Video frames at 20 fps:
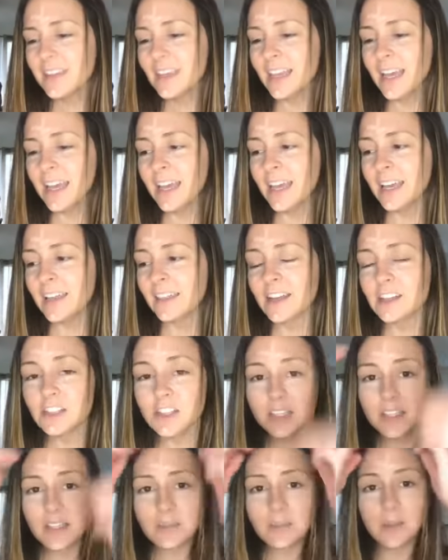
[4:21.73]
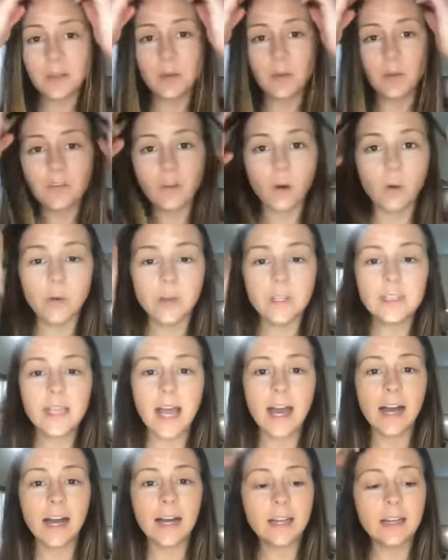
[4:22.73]
And that's just something that we've always
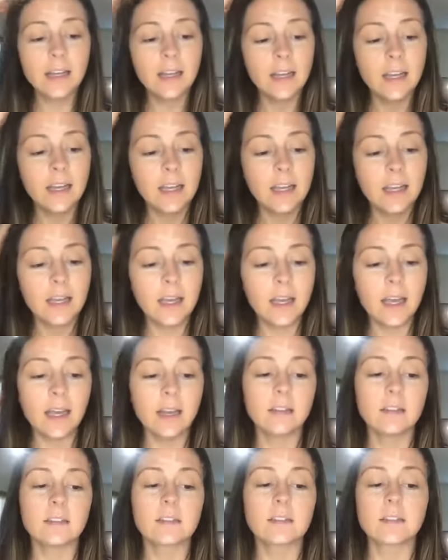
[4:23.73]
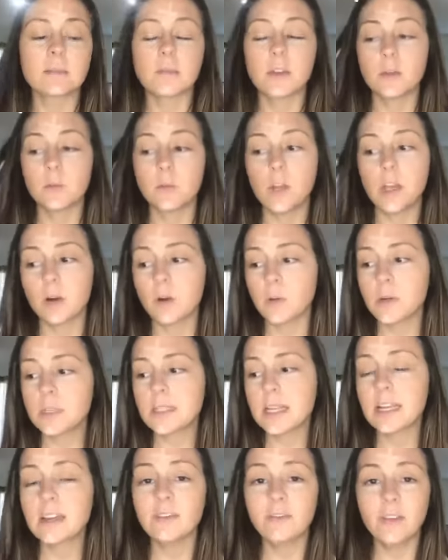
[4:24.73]
had and something we can always
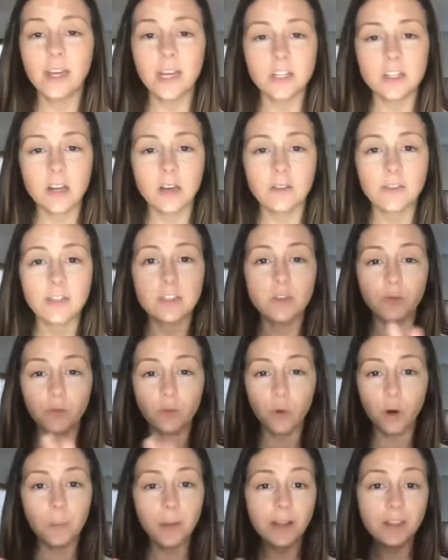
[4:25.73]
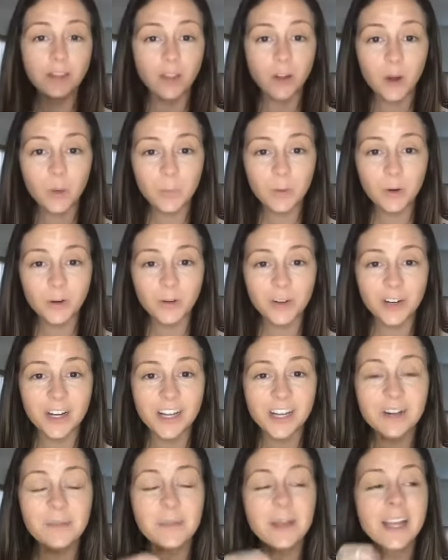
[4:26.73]
take advantage of. It's a four month long
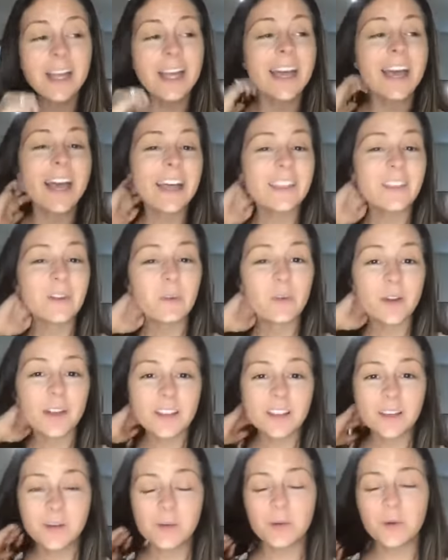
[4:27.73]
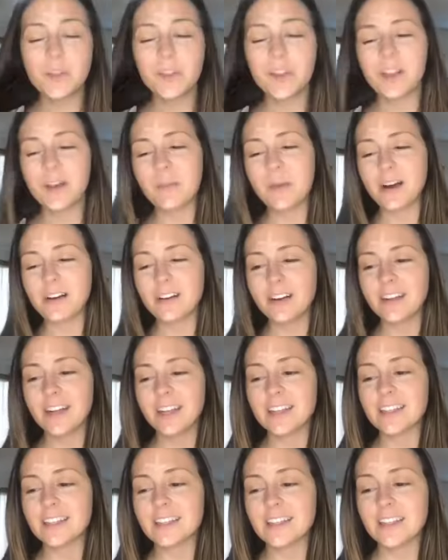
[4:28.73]
program. And the really cool thing about it
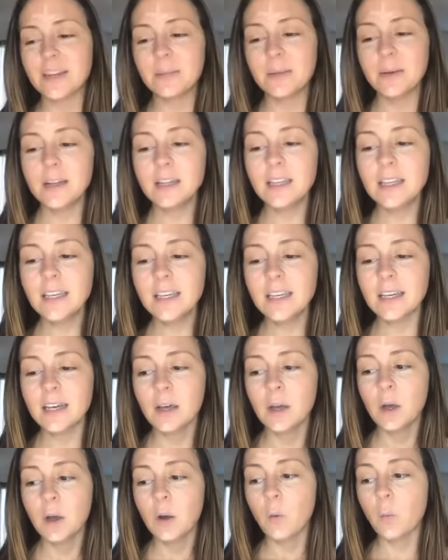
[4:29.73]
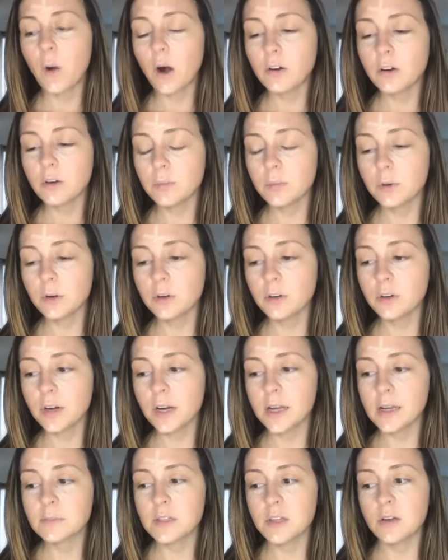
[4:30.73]
is typically welcome
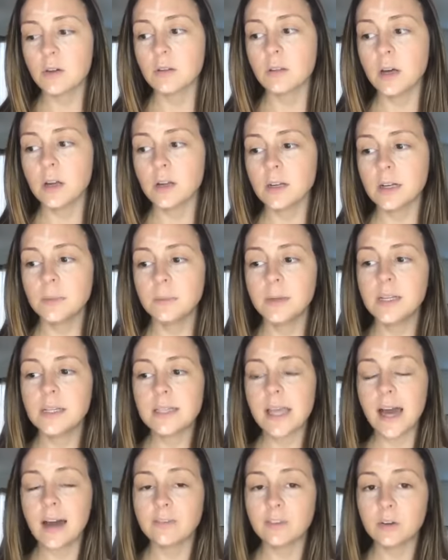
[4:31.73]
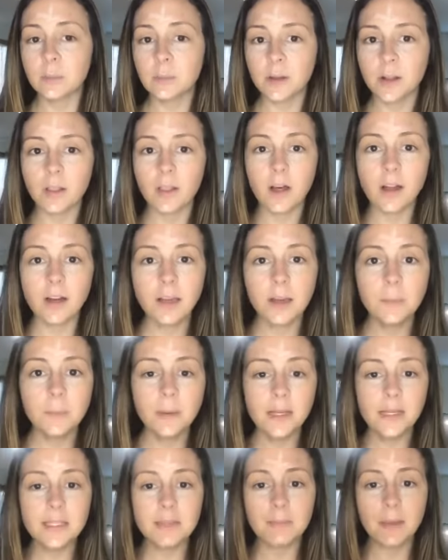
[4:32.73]
programs, you know, a lot of companies have them, but a lot of
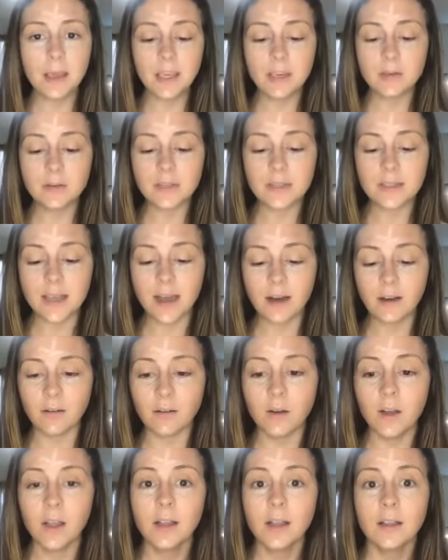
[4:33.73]
companies make you sell